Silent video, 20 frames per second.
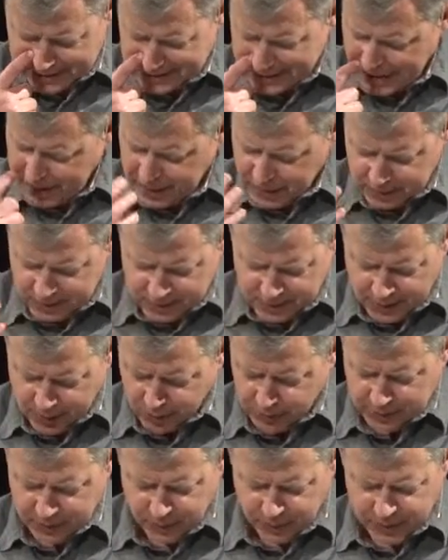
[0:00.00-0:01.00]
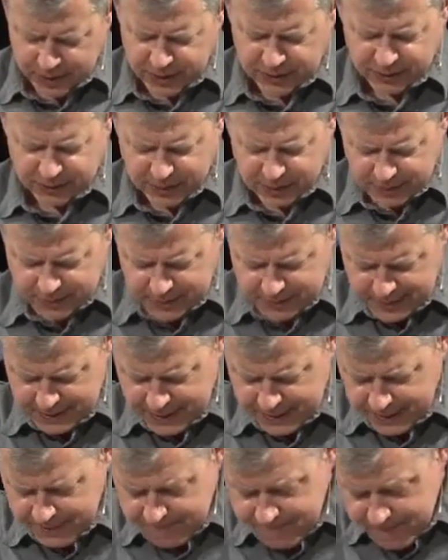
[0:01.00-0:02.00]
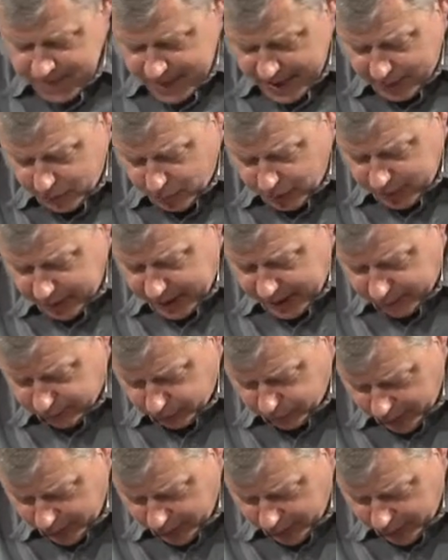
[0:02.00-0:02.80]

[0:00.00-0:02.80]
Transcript: The only reason it wouldn't have